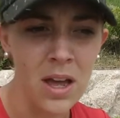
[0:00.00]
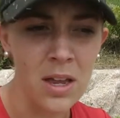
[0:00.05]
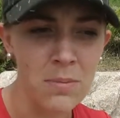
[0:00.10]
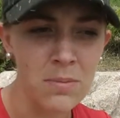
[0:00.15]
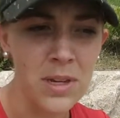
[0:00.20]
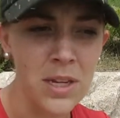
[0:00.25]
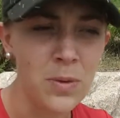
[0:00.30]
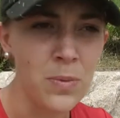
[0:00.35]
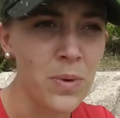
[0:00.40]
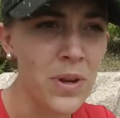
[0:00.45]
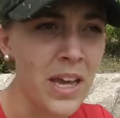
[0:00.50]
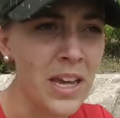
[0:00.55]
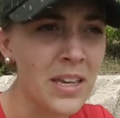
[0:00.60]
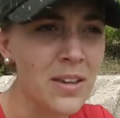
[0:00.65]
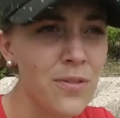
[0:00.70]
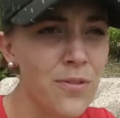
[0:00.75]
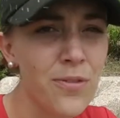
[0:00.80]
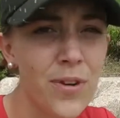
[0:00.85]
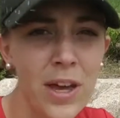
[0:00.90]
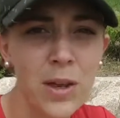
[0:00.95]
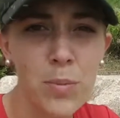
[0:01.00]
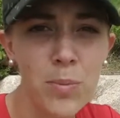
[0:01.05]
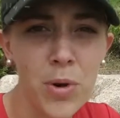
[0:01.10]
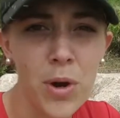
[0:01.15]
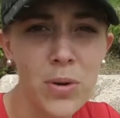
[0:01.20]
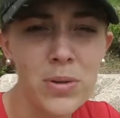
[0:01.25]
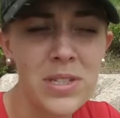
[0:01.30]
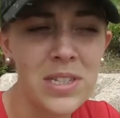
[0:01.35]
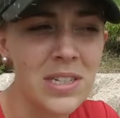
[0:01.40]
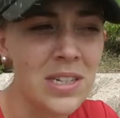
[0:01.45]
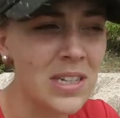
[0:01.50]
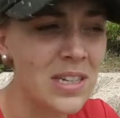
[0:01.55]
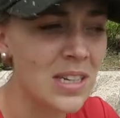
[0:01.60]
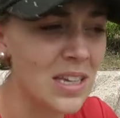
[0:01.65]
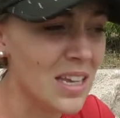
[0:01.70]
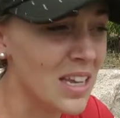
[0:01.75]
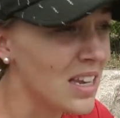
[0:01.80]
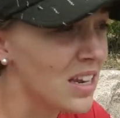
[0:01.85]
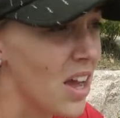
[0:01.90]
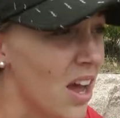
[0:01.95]
on meat when I can find protein
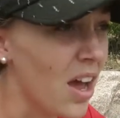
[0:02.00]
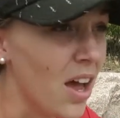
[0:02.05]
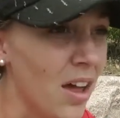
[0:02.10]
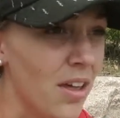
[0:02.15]
in